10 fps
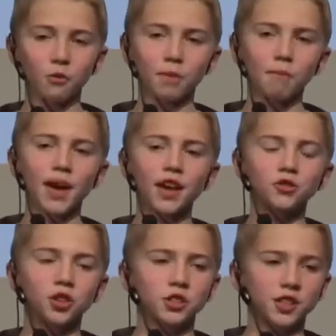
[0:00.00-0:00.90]
We may
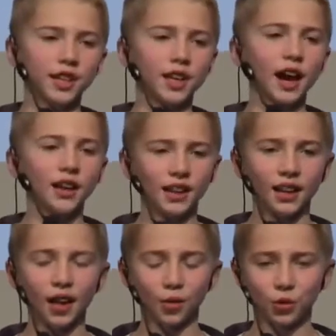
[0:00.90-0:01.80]
just need a little
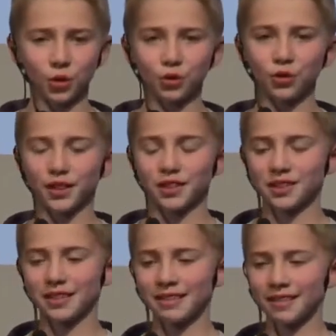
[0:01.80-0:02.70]
help to do this.
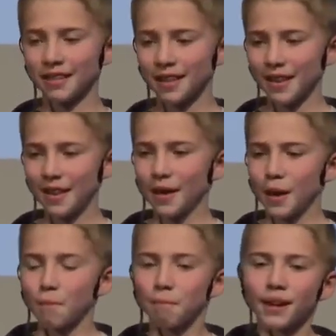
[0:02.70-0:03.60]

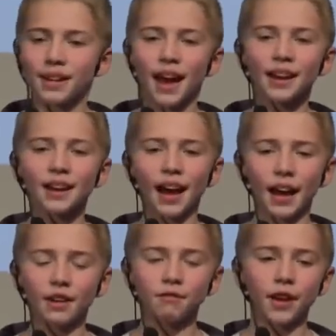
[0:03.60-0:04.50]
My dad and
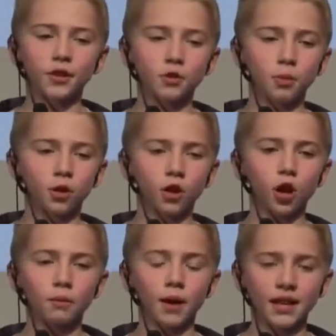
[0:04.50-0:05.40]
I read this book
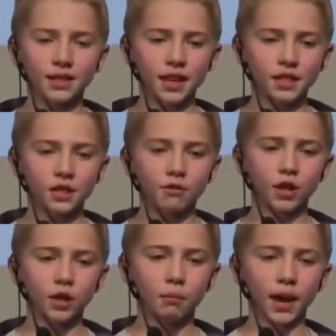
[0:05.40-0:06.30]
called Mindsets,
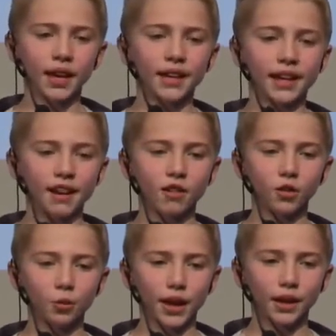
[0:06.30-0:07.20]
written by Carol
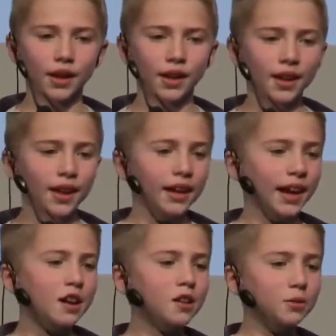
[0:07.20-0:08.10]
Dweck.
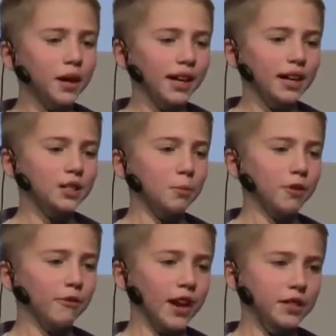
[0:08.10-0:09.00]
Carol Dweck is a
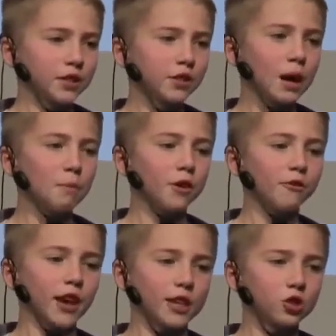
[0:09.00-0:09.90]
professor and
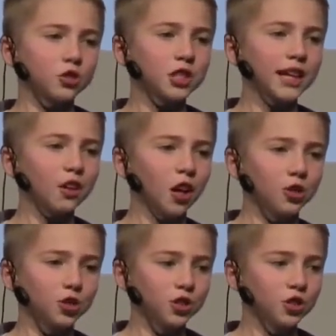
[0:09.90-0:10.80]
professional
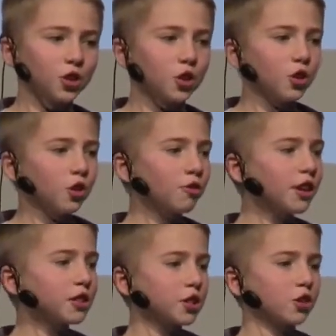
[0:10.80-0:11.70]
psychologist who
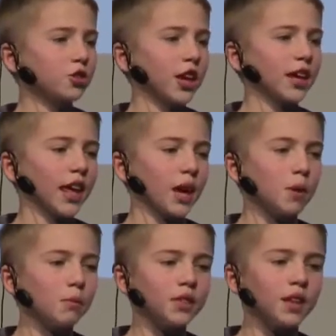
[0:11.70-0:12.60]
researched and came
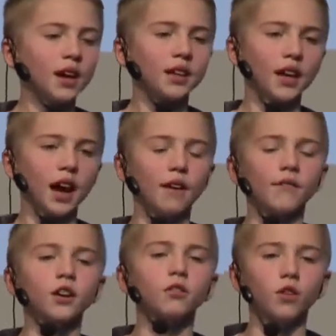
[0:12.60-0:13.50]
up with the idea of
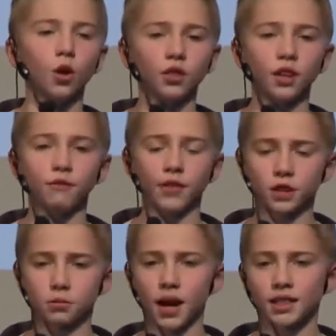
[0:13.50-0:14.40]
a growth and
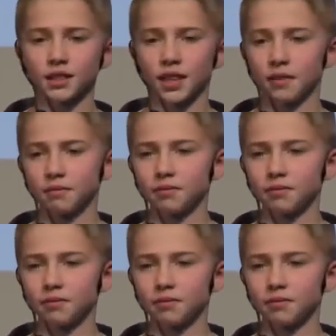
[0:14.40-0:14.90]
fixed mindset.